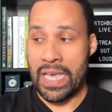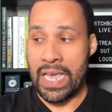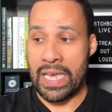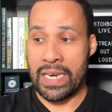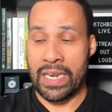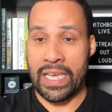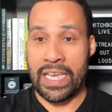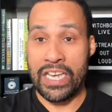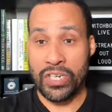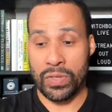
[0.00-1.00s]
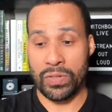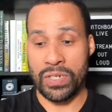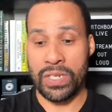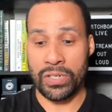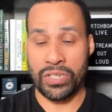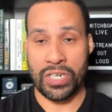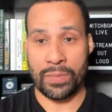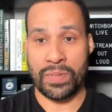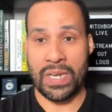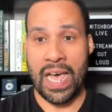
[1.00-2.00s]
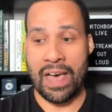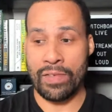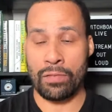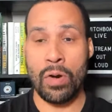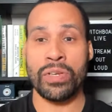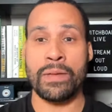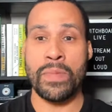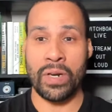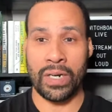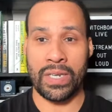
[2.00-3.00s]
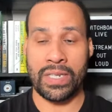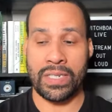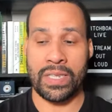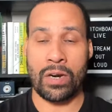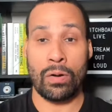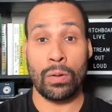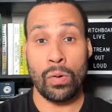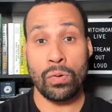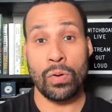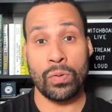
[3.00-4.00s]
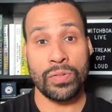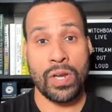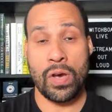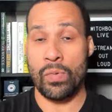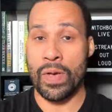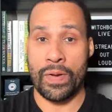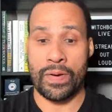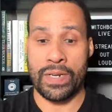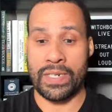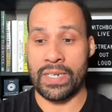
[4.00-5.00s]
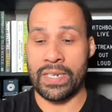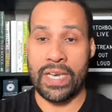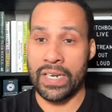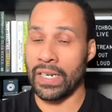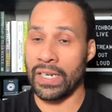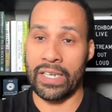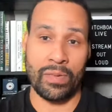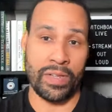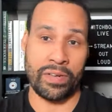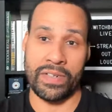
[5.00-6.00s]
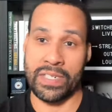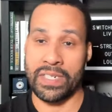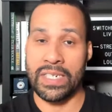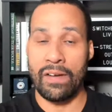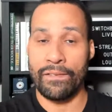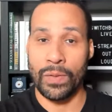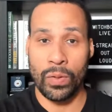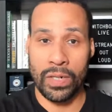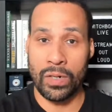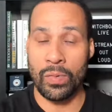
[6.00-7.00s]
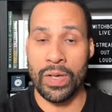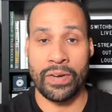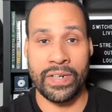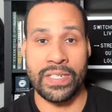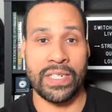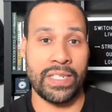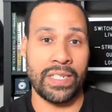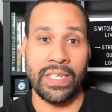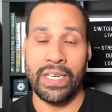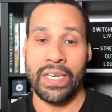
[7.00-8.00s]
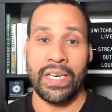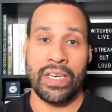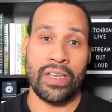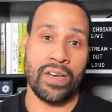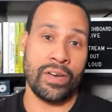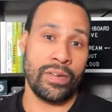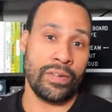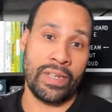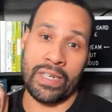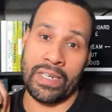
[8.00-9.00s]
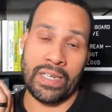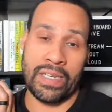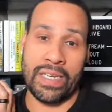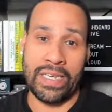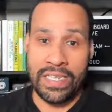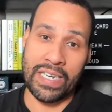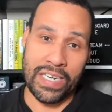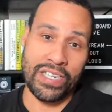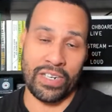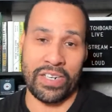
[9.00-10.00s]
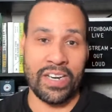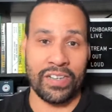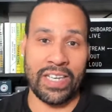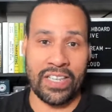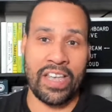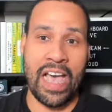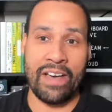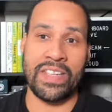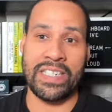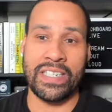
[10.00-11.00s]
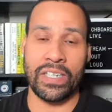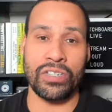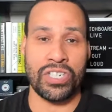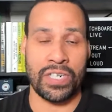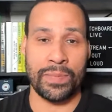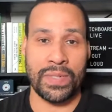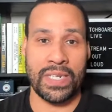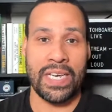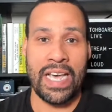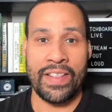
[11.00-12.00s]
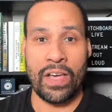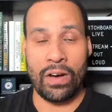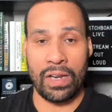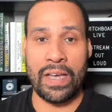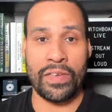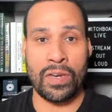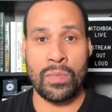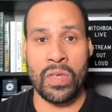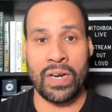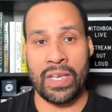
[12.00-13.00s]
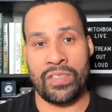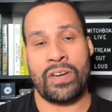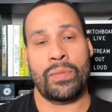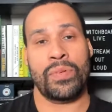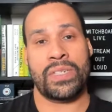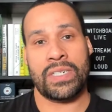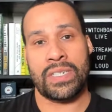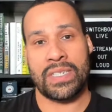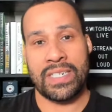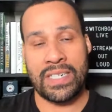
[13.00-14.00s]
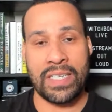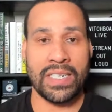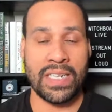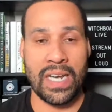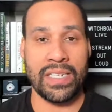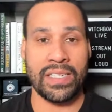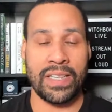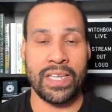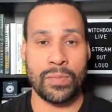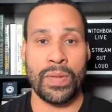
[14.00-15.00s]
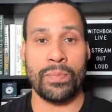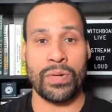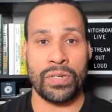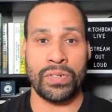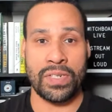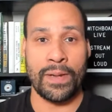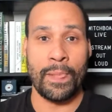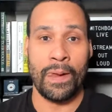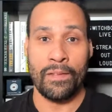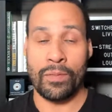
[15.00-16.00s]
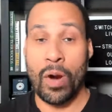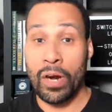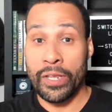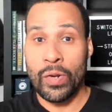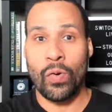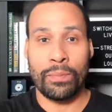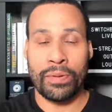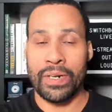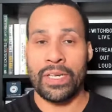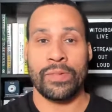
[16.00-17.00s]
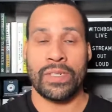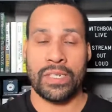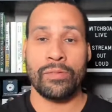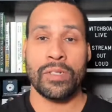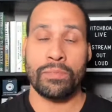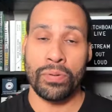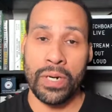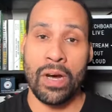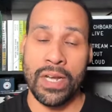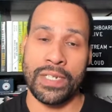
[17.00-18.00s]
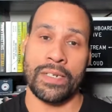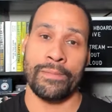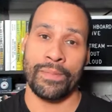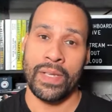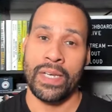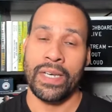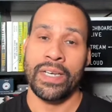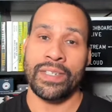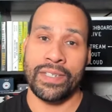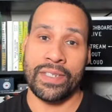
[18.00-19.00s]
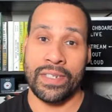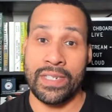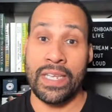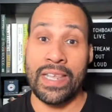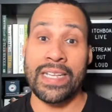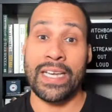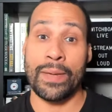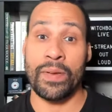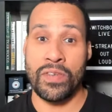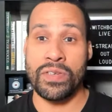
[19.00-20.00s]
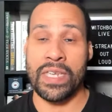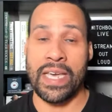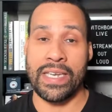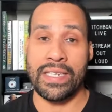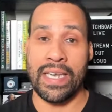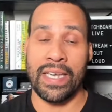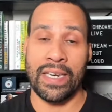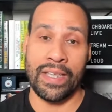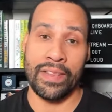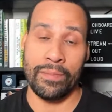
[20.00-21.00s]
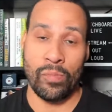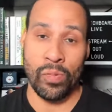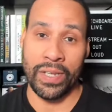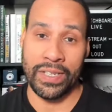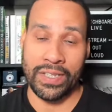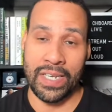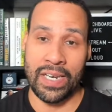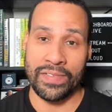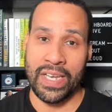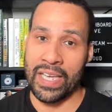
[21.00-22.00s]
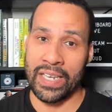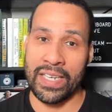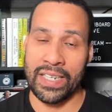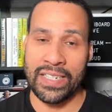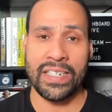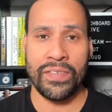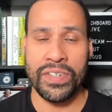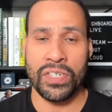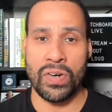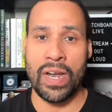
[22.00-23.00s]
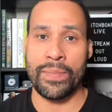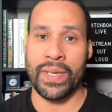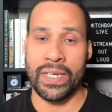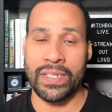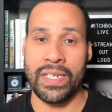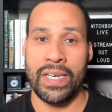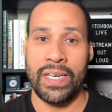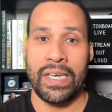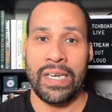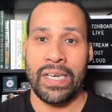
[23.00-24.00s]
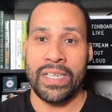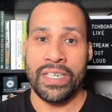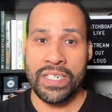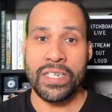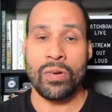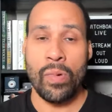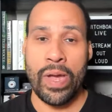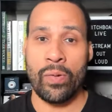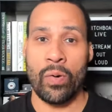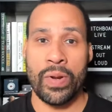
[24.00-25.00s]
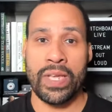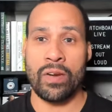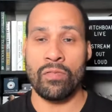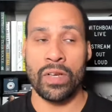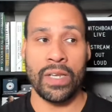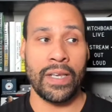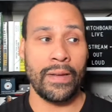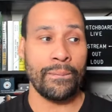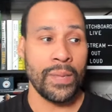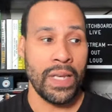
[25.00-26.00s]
and each of those dealerships have their own communities that are local. So whether it's in Italy, whether it's in South Florida, whether it's in in East Asia, like you have these dealerships and they all have their community, and they're able to see this content that's being produced from Harley corporate. It was pretty awesome to see that type of use case, and them willing to kind of say, hey, let's give this a try, because this is a way where we can really